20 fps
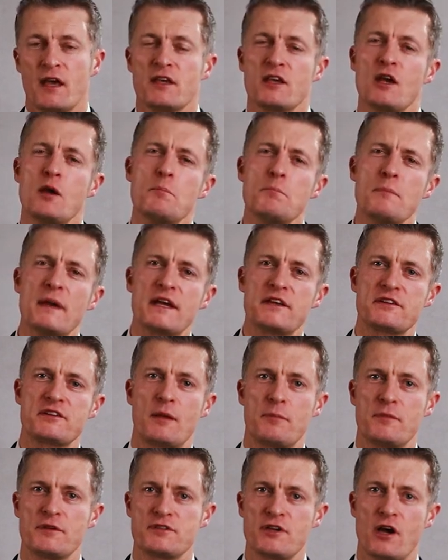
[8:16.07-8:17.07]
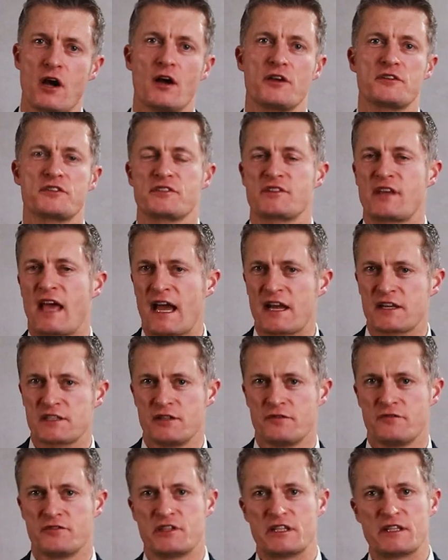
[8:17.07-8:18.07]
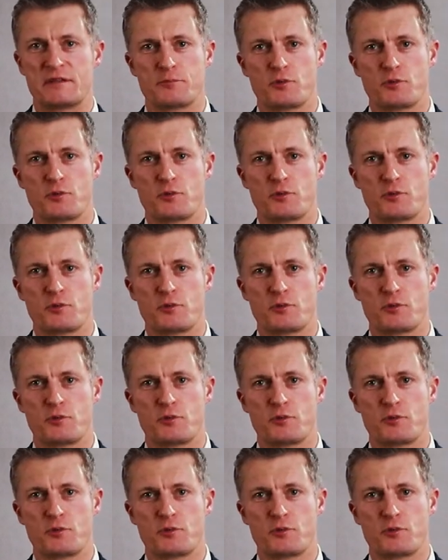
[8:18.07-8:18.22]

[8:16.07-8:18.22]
You know, mix up the tasks, activities,